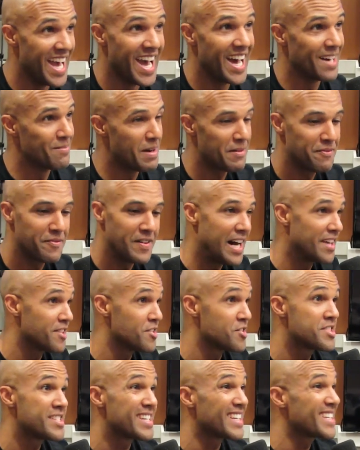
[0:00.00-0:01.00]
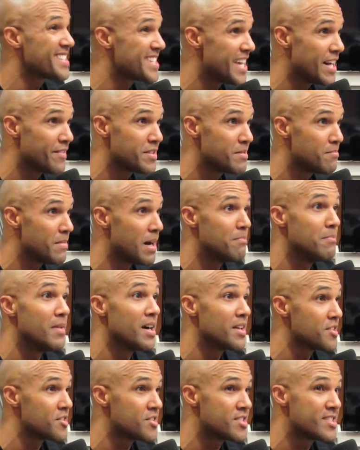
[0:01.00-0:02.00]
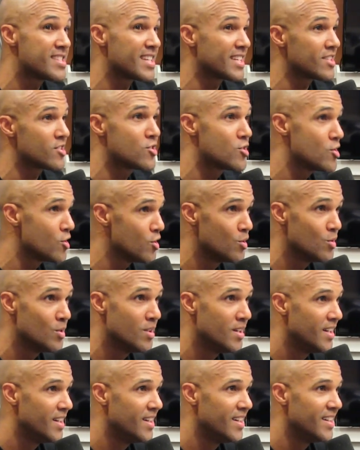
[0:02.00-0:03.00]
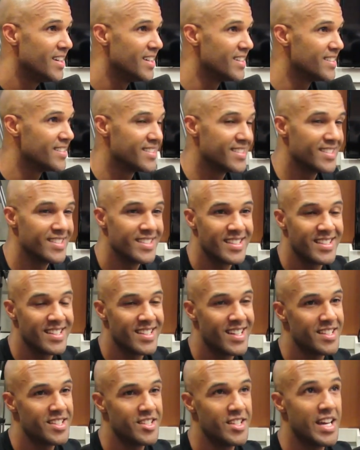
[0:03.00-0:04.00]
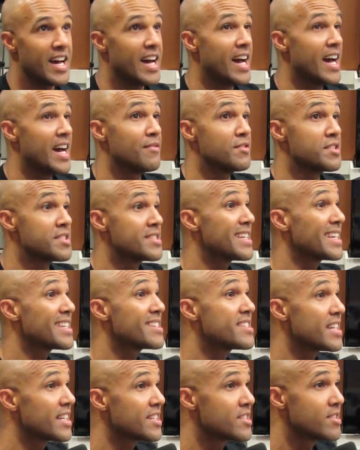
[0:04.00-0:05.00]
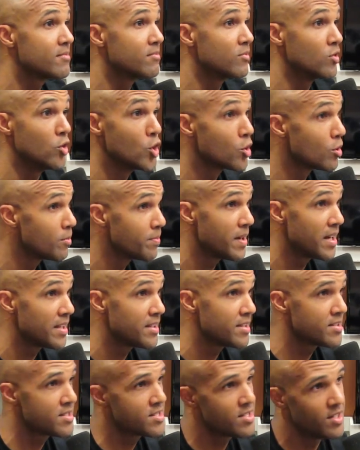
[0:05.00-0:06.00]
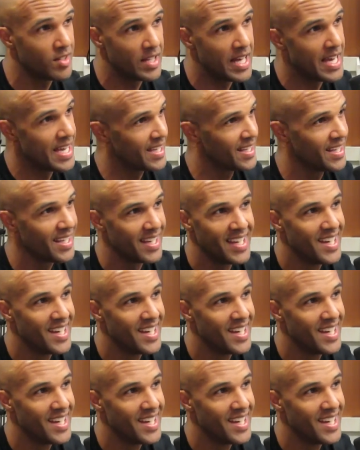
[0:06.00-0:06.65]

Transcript: Yeah, my father's 6'7", my mother's 6'2", and I have a 6'6 little brother, so like...